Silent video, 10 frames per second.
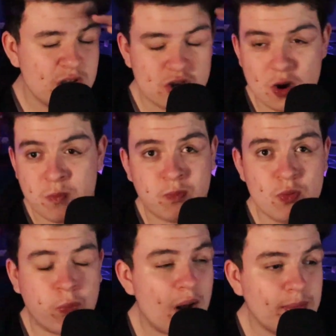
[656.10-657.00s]
You
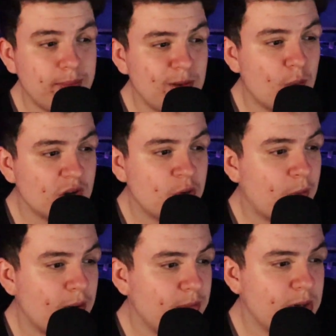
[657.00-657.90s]
probably
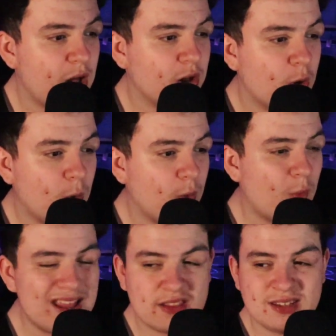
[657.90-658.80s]
all
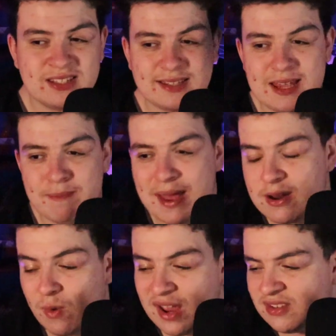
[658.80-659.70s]
went to sleep
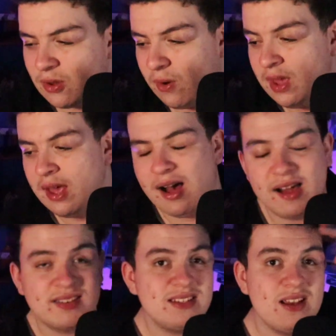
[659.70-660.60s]
anyway. So
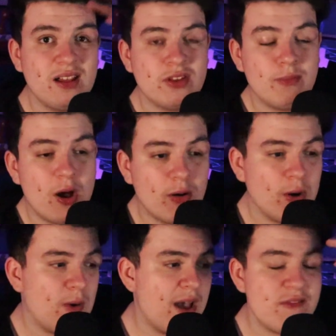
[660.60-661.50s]
I'll see y'all
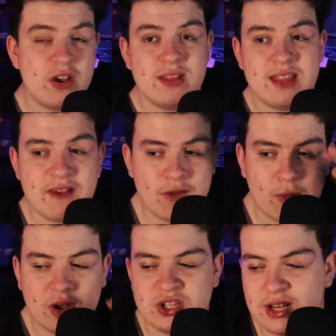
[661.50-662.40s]
tomorrow. Have a good day if you're
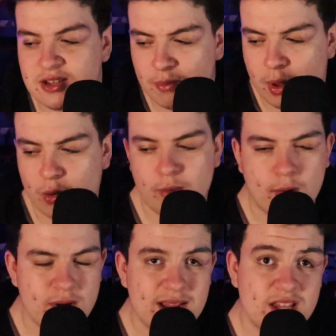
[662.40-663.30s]
watching this tomorrow
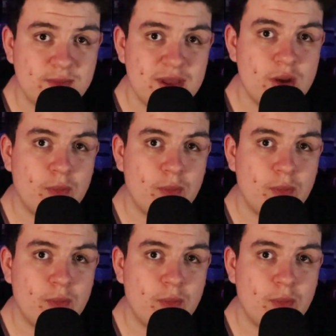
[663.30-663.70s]
morning. It's been your